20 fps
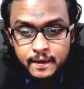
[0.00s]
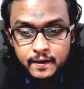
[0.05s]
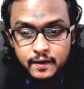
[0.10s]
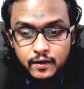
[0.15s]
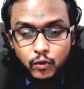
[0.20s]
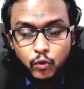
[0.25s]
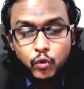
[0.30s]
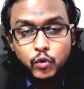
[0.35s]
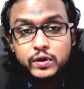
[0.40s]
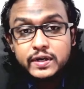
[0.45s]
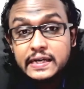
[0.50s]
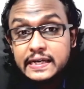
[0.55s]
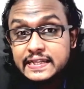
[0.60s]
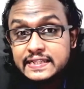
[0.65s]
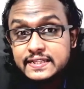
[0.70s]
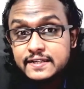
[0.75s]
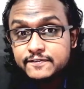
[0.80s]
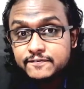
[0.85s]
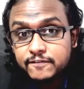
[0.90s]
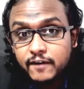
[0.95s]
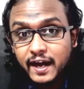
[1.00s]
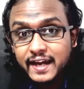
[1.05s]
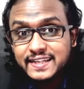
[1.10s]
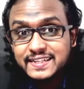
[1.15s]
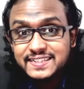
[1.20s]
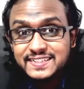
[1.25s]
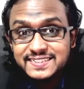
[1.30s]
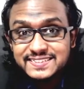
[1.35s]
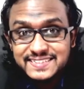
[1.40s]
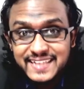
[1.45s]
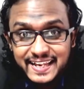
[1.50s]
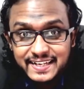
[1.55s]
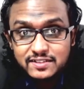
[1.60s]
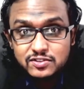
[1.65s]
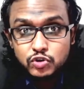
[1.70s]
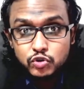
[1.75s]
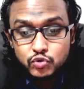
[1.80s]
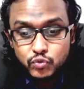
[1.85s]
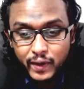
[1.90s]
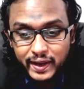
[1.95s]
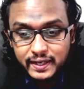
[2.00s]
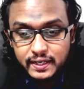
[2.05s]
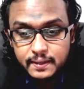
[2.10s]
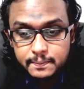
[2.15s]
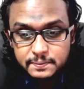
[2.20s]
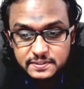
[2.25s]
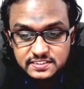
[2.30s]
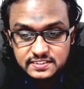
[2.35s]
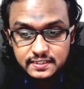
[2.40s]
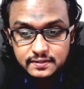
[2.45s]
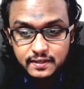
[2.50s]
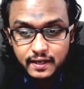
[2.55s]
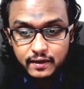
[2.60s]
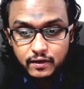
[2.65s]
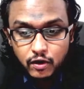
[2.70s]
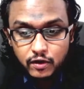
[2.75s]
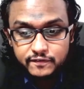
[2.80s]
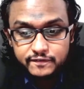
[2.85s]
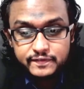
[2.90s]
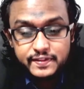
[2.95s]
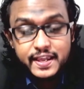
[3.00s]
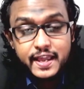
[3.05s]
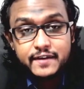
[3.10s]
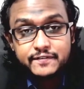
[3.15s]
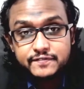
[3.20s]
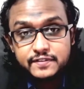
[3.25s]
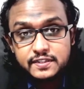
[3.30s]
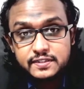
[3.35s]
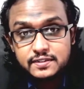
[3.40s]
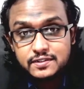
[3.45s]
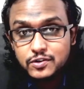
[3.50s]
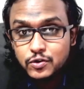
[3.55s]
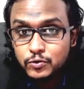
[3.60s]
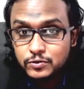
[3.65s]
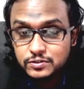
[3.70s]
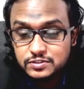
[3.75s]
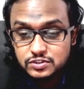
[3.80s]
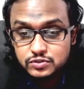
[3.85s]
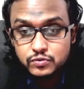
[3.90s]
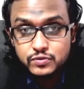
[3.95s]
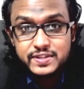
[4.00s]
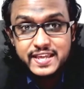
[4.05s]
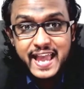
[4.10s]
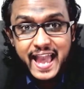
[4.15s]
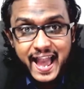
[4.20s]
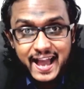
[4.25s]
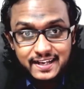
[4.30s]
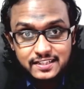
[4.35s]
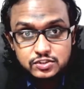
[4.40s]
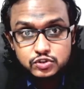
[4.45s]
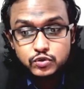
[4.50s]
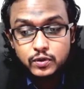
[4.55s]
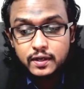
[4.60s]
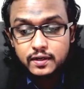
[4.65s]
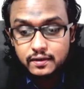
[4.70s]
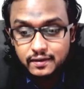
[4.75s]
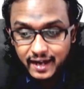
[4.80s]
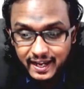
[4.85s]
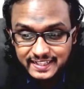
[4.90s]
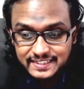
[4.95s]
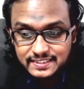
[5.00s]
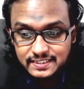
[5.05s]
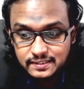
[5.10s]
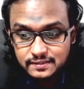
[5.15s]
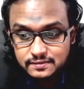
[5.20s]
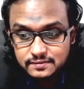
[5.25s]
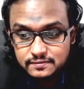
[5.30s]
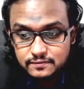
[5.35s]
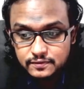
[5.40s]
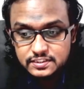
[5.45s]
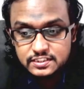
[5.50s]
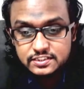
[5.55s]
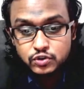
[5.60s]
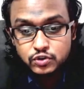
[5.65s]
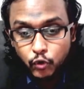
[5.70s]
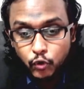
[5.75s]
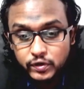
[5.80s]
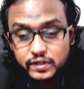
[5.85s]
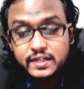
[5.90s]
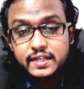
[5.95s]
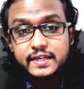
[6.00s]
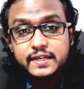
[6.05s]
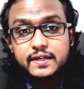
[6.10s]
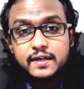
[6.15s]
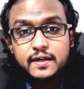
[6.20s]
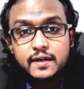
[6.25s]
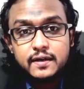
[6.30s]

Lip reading: Only the final 10 to 20% of the effort goes to the actual writing, which is only,